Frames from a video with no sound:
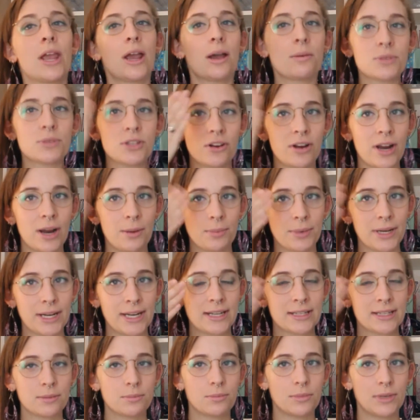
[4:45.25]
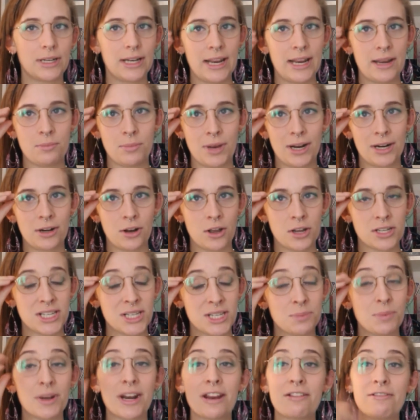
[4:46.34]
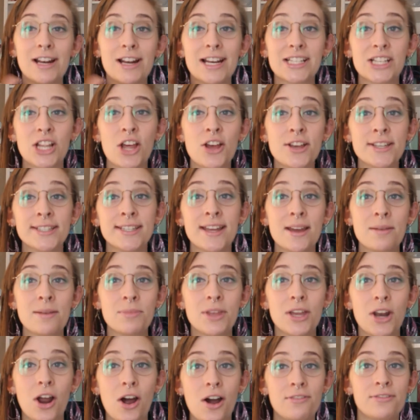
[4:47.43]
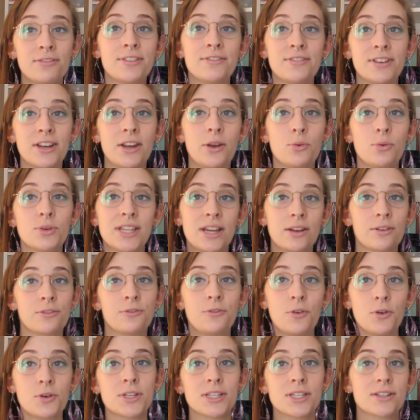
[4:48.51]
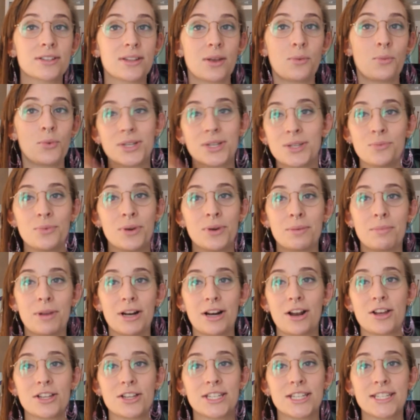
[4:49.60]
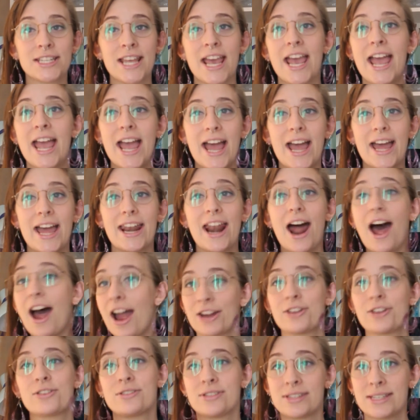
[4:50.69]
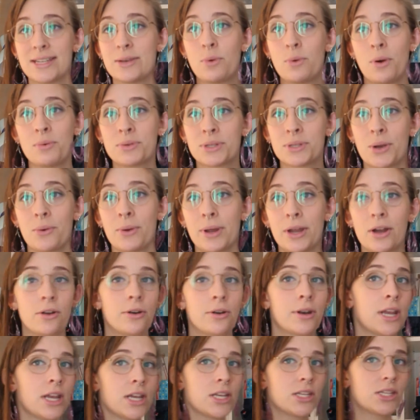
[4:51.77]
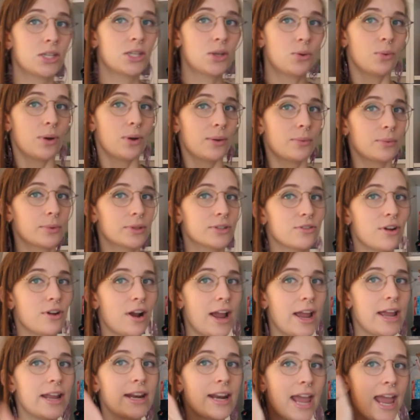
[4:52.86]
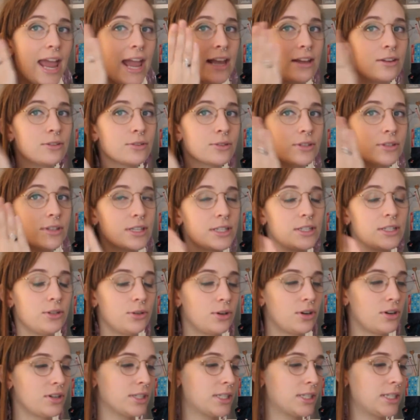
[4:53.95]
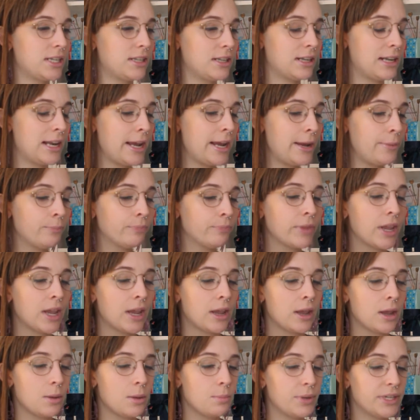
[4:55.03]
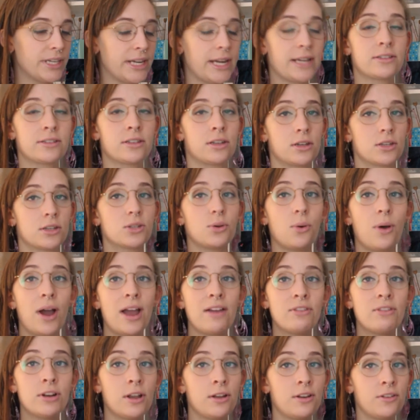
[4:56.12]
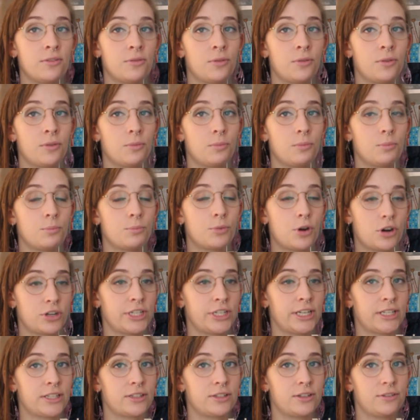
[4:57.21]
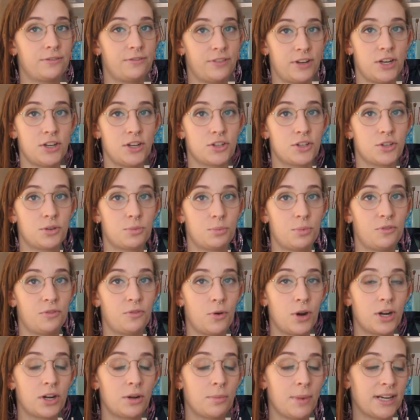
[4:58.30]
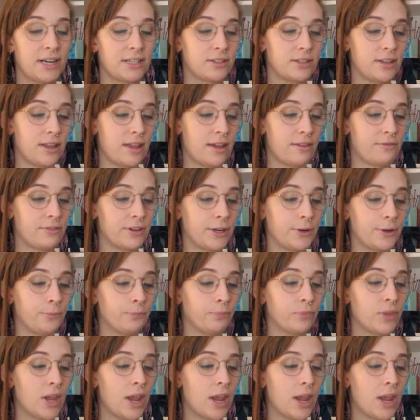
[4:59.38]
I'm sorry, I'm getting some glare in my glasses, but I realized last time that half of the video was out of focus because I wasn't wearing my glasses and I couldn't see what was going on. So I will try and angle so that you can't see the glare. But yes, so I have a lot of projects to finish before I go back to South Africa.